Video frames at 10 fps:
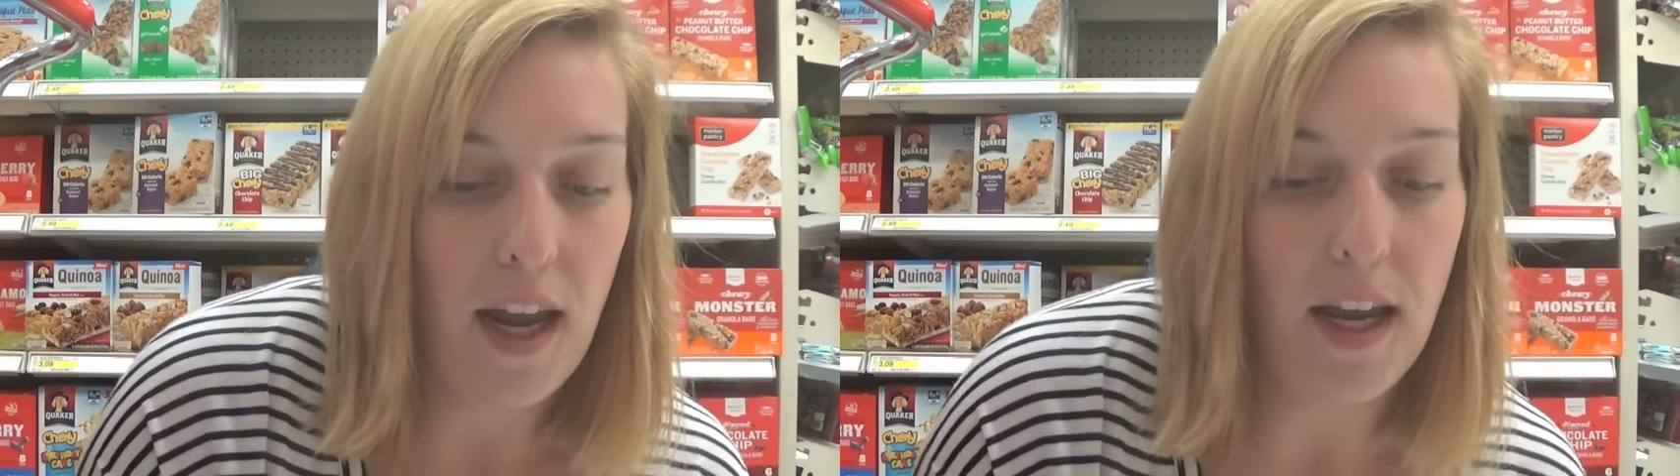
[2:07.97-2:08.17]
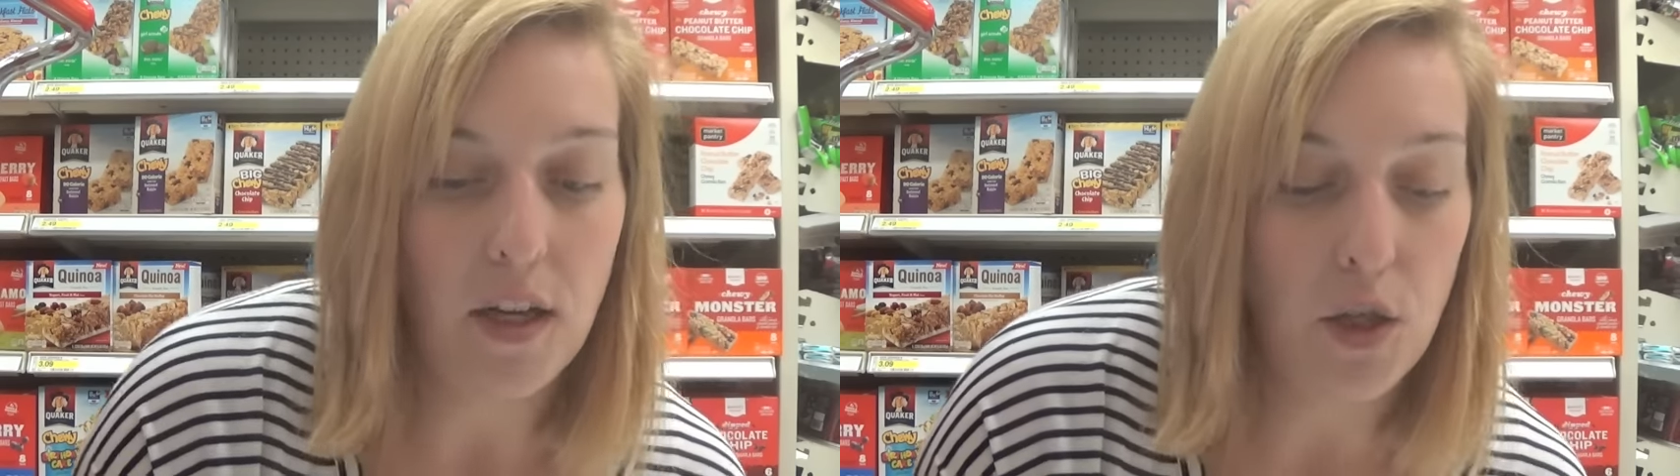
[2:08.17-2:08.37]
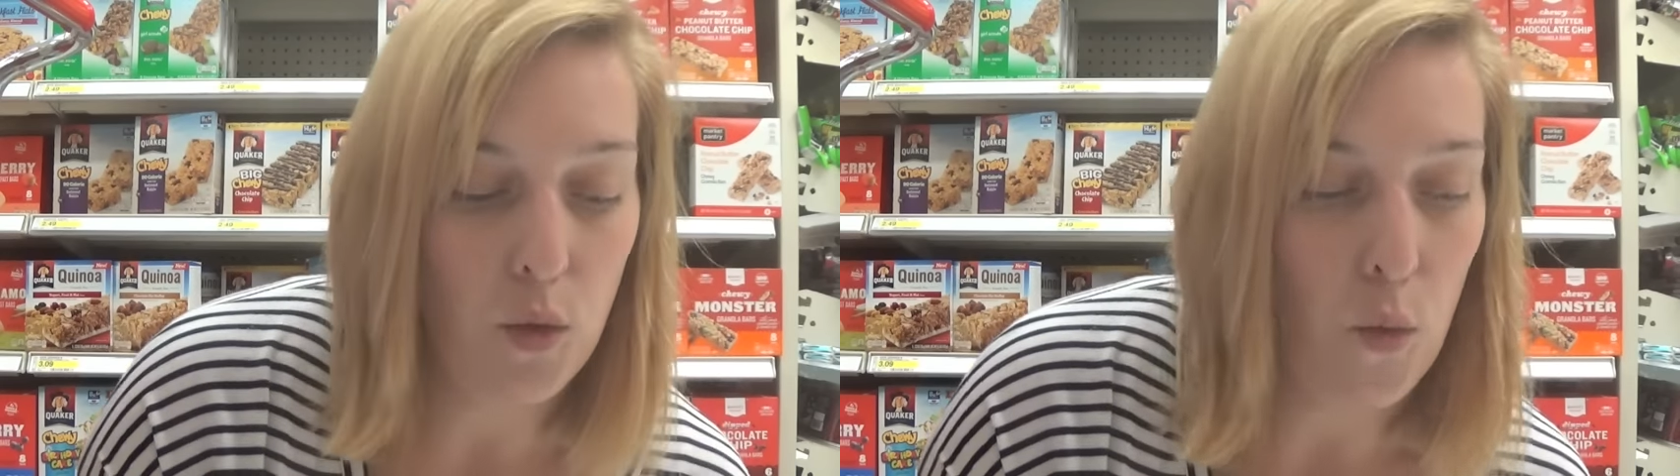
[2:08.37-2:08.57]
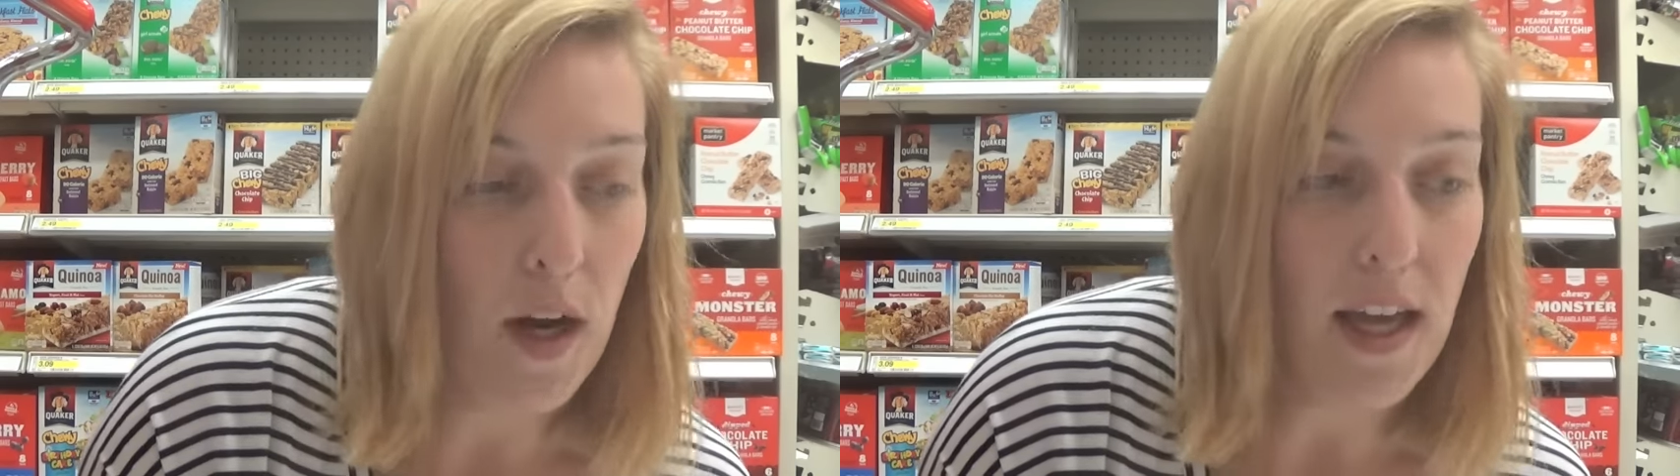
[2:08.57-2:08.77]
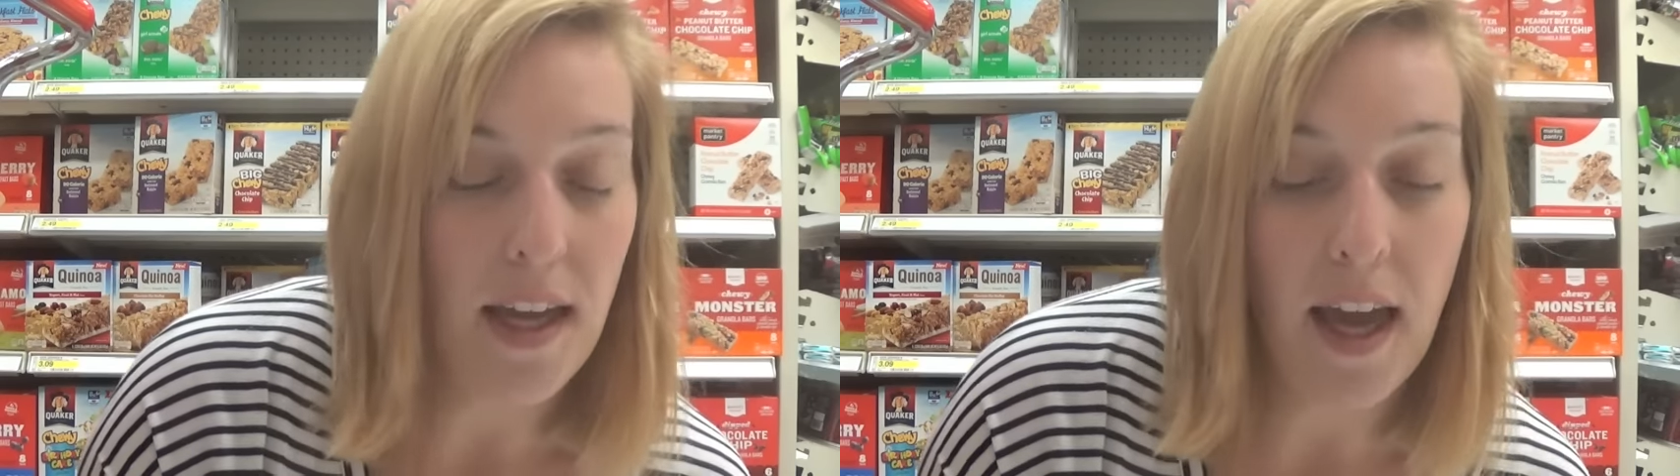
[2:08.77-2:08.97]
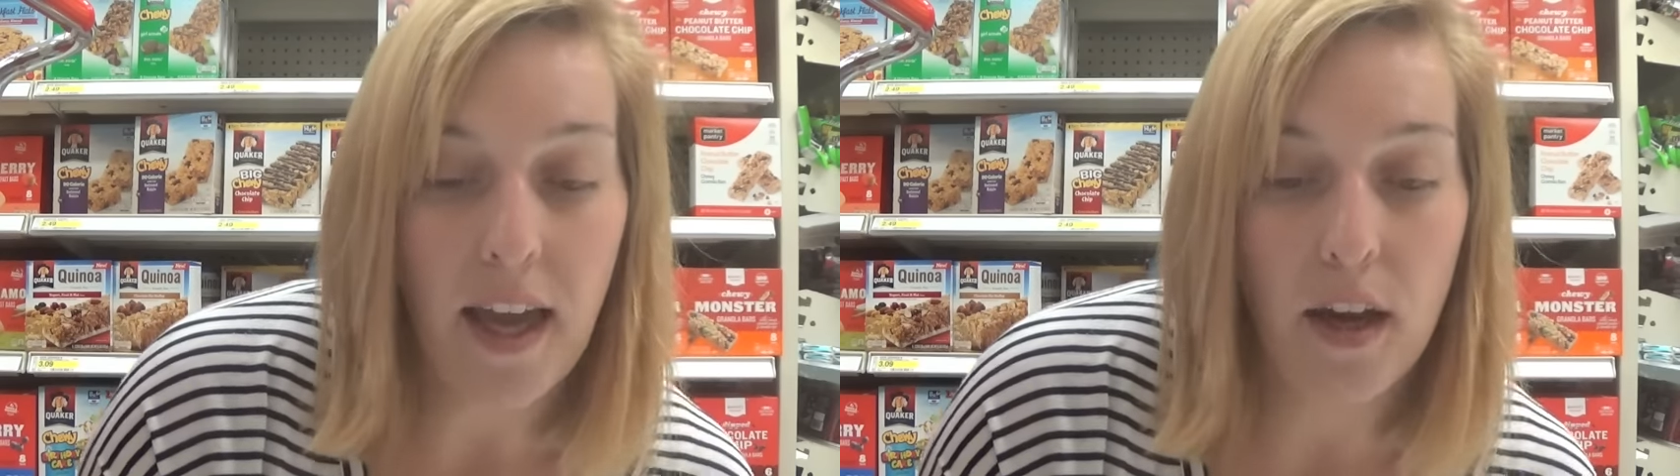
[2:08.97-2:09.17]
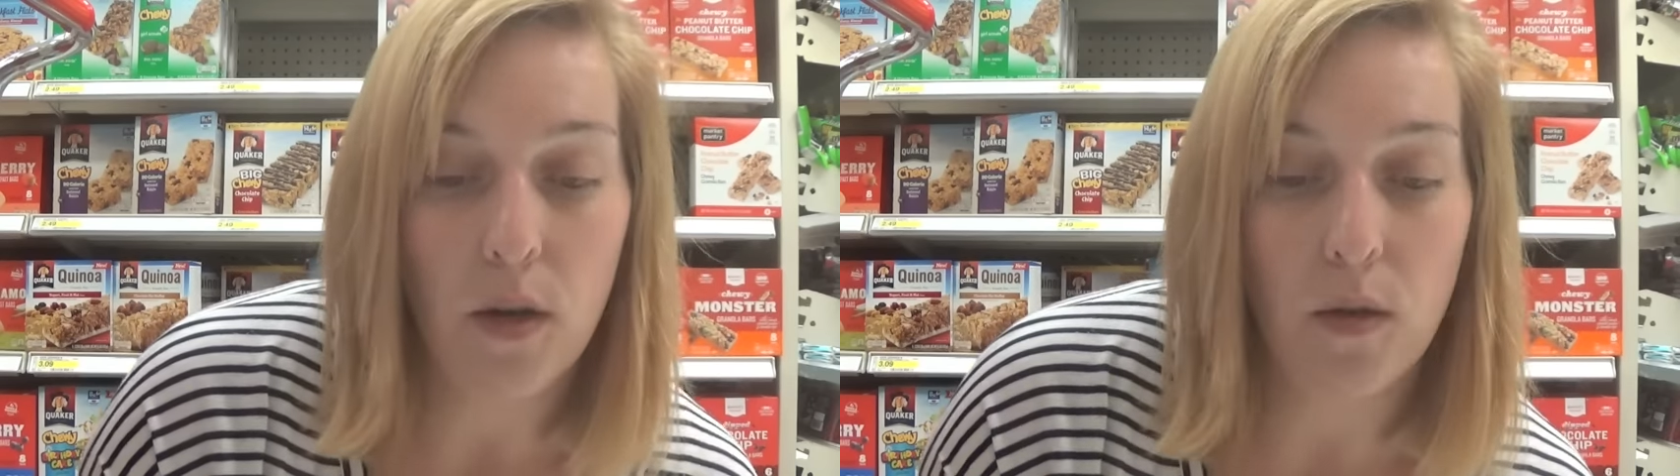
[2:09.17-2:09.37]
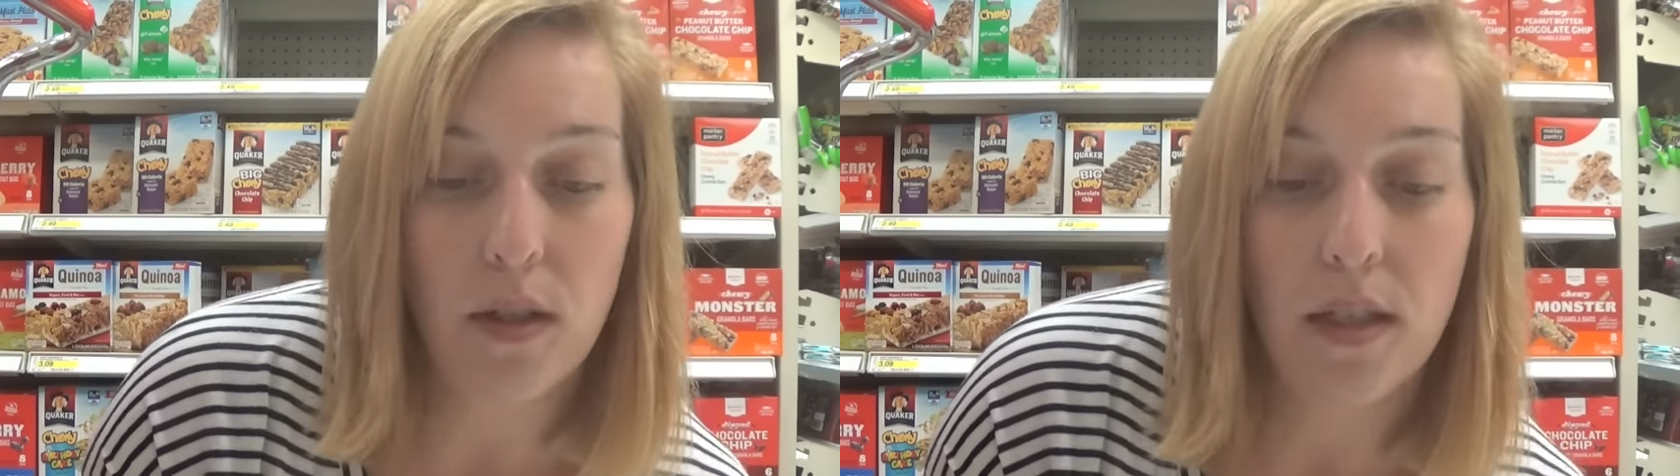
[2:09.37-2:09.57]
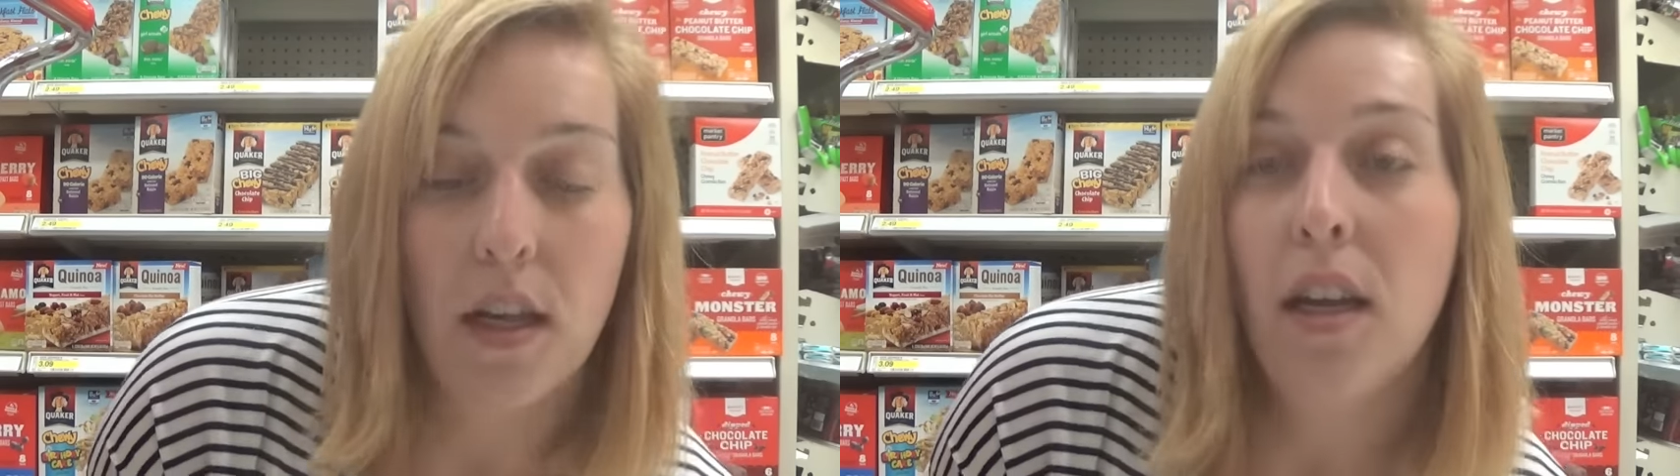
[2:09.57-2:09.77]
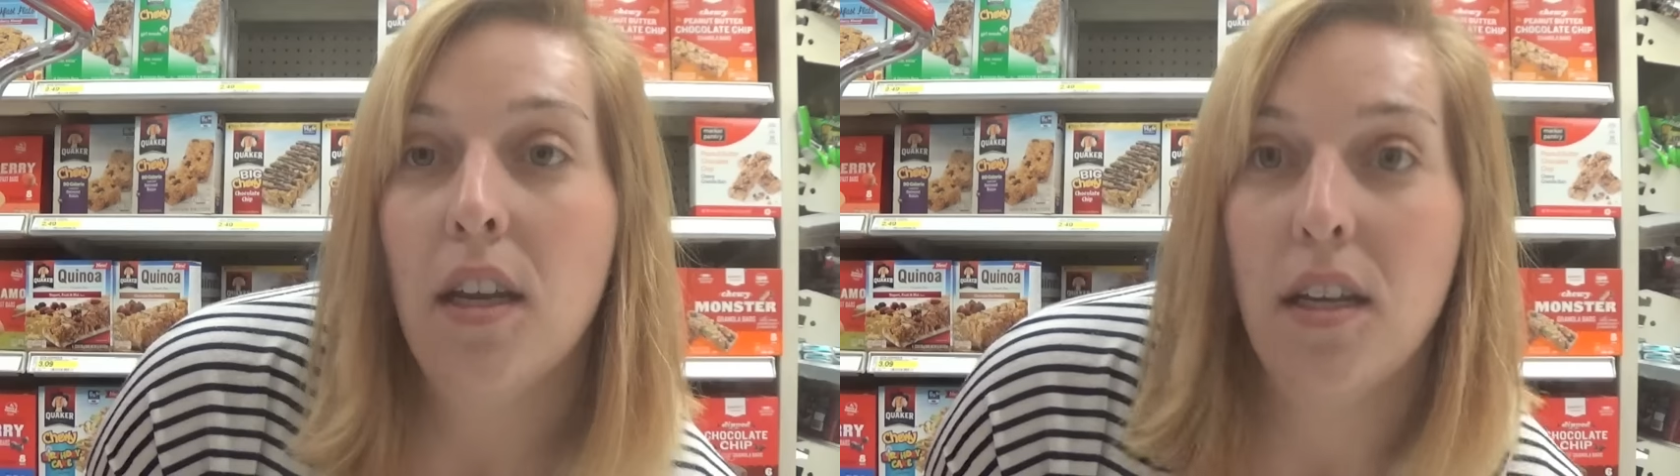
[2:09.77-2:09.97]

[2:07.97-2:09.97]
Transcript: a 20 count